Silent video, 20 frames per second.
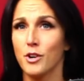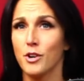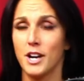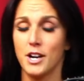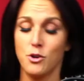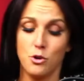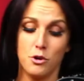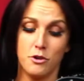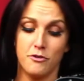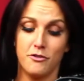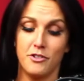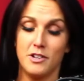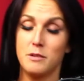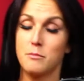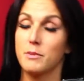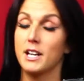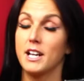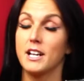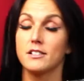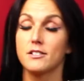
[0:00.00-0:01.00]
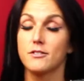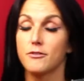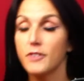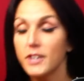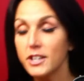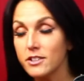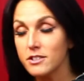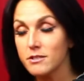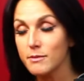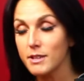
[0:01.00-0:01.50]
I don't know if anybody else
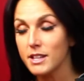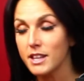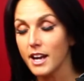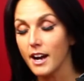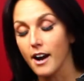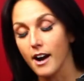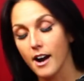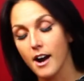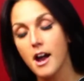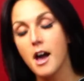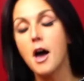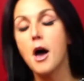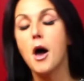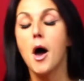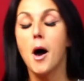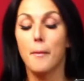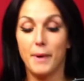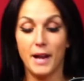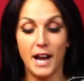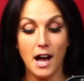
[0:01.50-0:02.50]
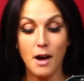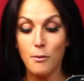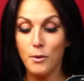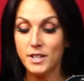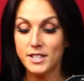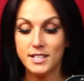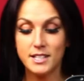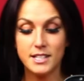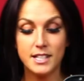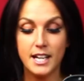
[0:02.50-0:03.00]
feels me there, but I
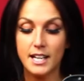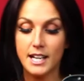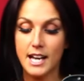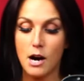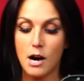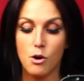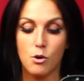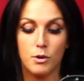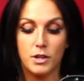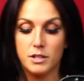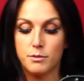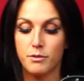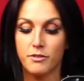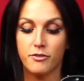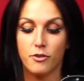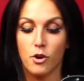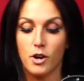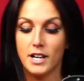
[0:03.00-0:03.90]
wasn't digging how it was before.